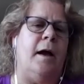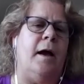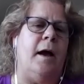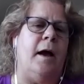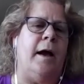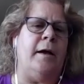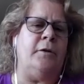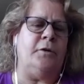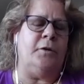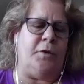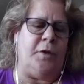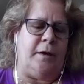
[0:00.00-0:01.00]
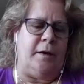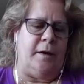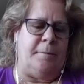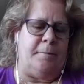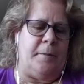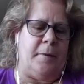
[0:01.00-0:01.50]
I also think
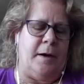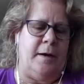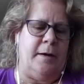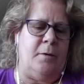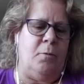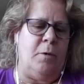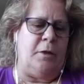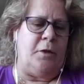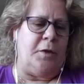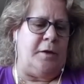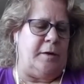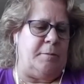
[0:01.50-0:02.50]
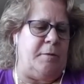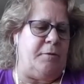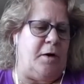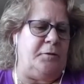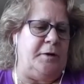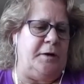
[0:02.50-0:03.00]
one of the things I'm
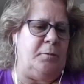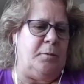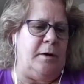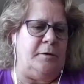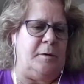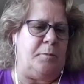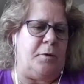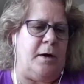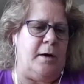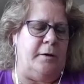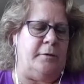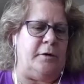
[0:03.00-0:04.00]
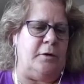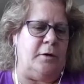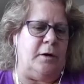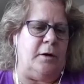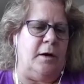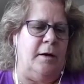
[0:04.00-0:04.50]
involved in is a
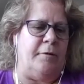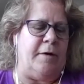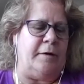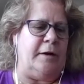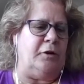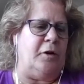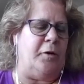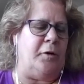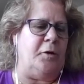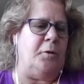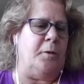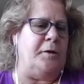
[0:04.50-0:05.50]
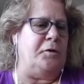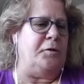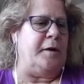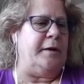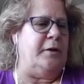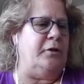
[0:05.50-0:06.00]
foundation called the New Horizons
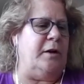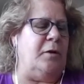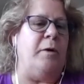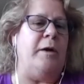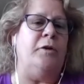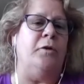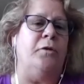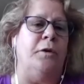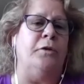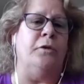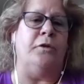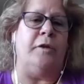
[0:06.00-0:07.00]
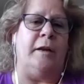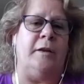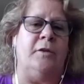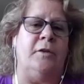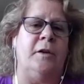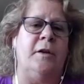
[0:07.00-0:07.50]
Foundation, and we do future
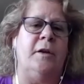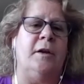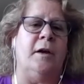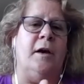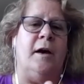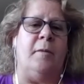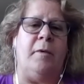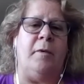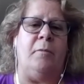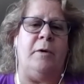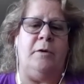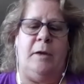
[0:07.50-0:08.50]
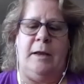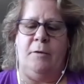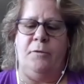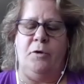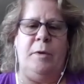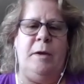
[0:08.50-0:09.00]
studies, and we
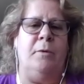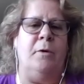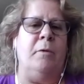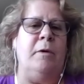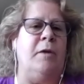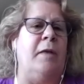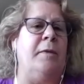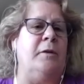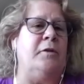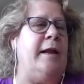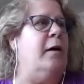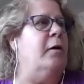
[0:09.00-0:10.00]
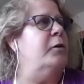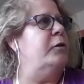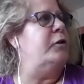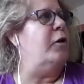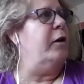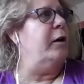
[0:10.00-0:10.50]
interview people, and we've done this now,
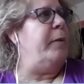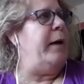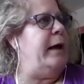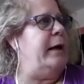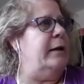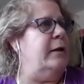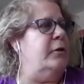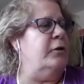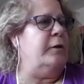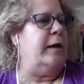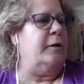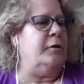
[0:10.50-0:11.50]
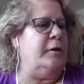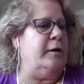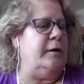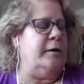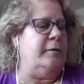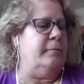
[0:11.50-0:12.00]
started back in
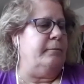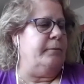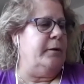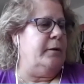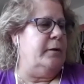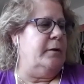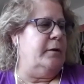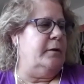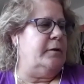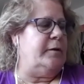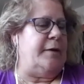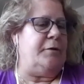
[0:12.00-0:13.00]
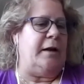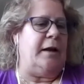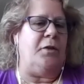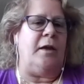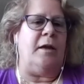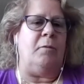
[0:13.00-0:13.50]
2007, I
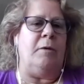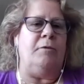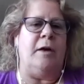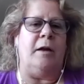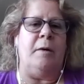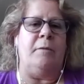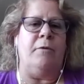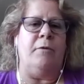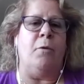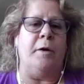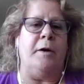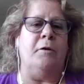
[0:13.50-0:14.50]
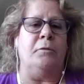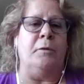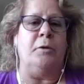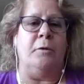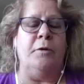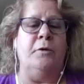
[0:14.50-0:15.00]
think, and we've done them every 4 years. We
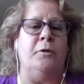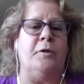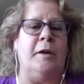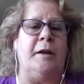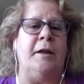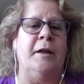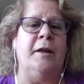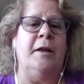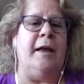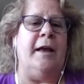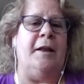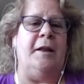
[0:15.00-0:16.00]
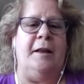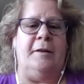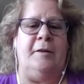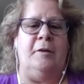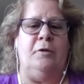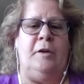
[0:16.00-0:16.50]
do a future study, and
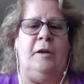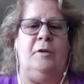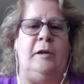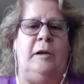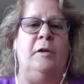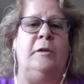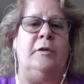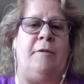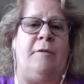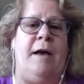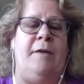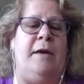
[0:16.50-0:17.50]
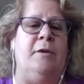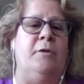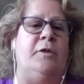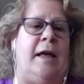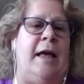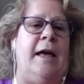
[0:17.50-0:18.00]
it's interesting because it looks like 5
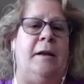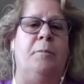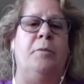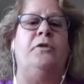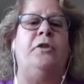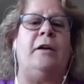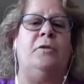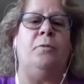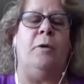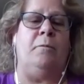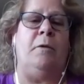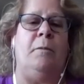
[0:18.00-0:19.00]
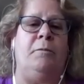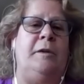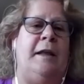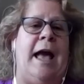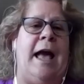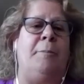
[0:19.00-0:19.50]
years ahead. It projects what's
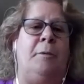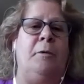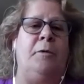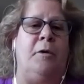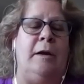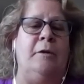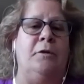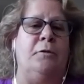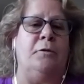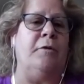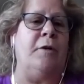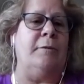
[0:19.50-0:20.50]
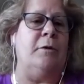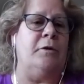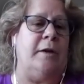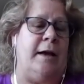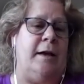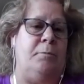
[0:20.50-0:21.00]
going to happen with our industry 5
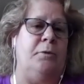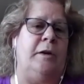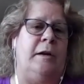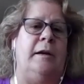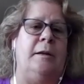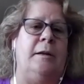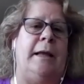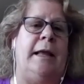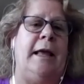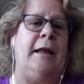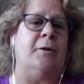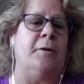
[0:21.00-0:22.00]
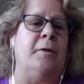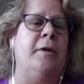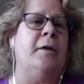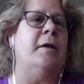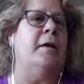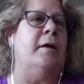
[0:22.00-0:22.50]
years ahead, particularly the mechanical,
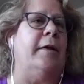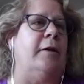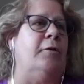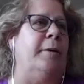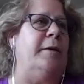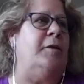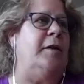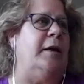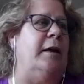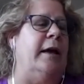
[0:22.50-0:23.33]
the HVAC.